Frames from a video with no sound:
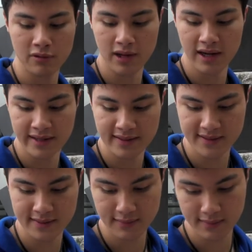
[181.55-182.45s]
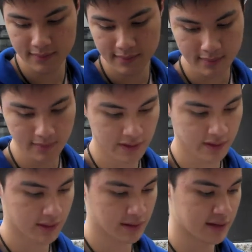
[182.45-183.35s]
lines
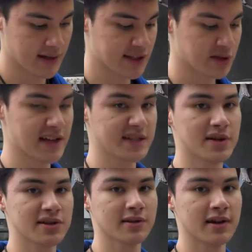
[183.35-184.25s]
known as the transmission